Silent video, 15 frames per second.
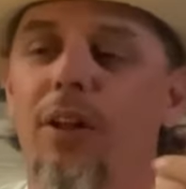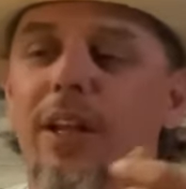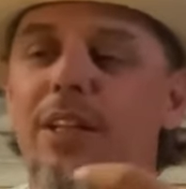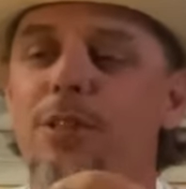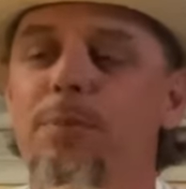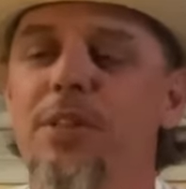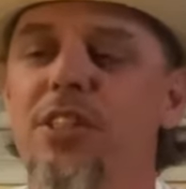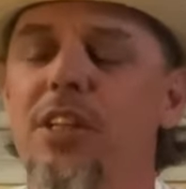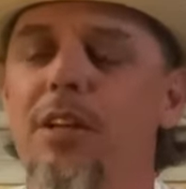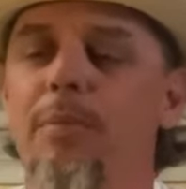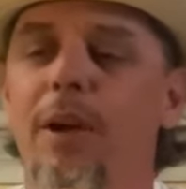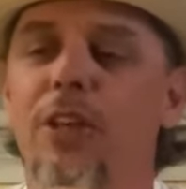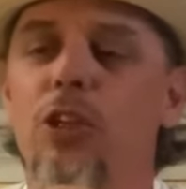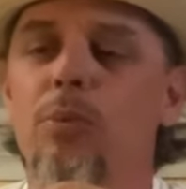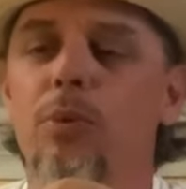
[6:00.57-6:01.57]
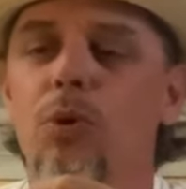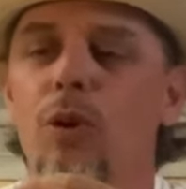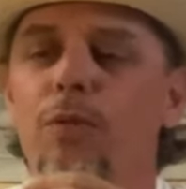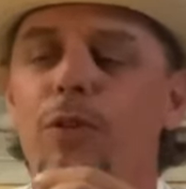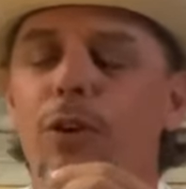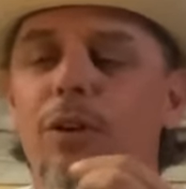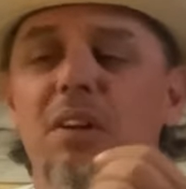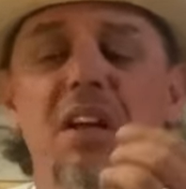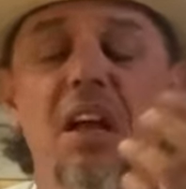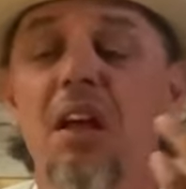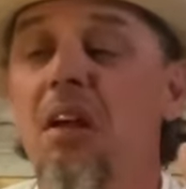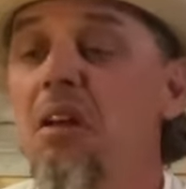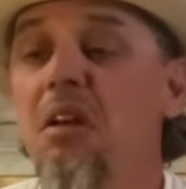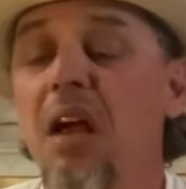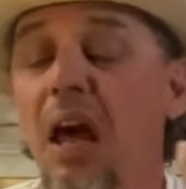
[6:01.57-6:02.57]
Like, it's been sitting in my humidor for,
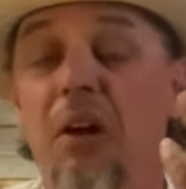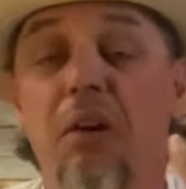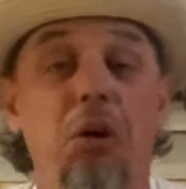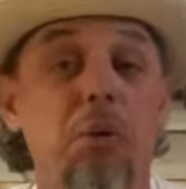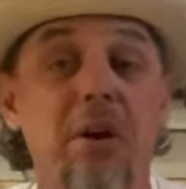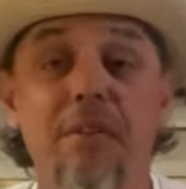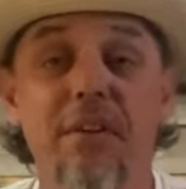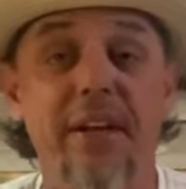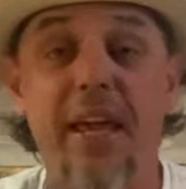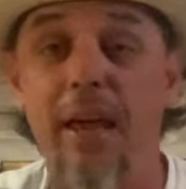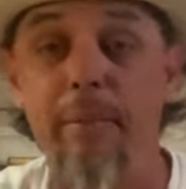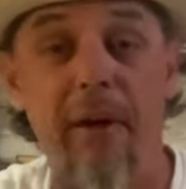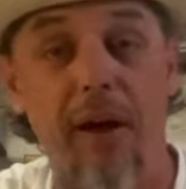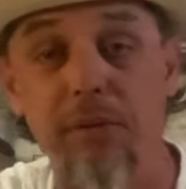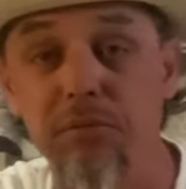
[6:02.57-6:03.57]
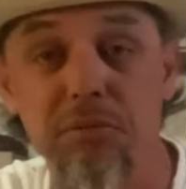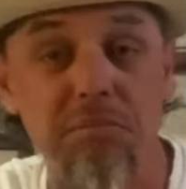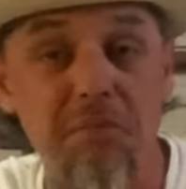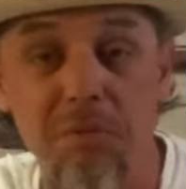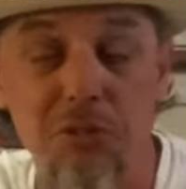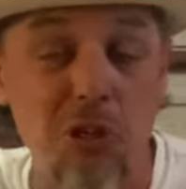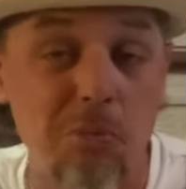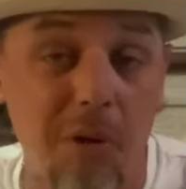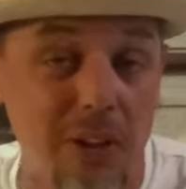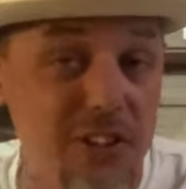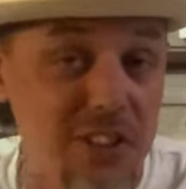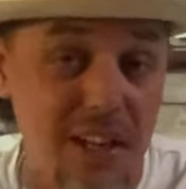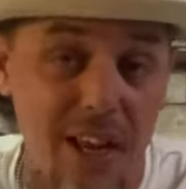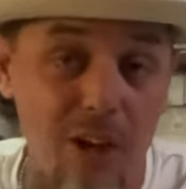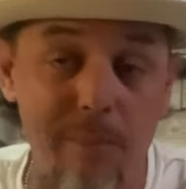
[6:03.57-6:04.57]
I whenever it came out. 2
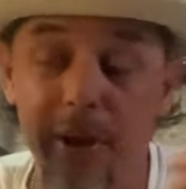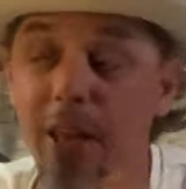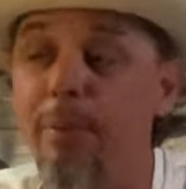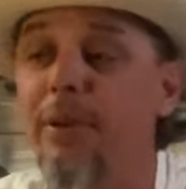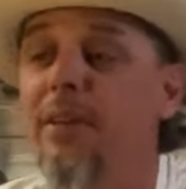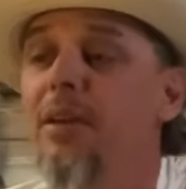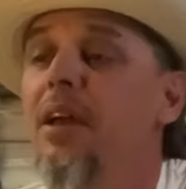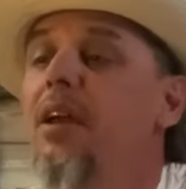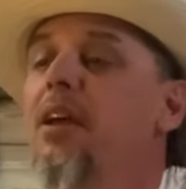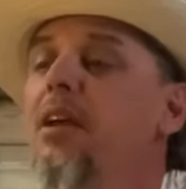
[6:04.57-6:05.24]
months now, maybe?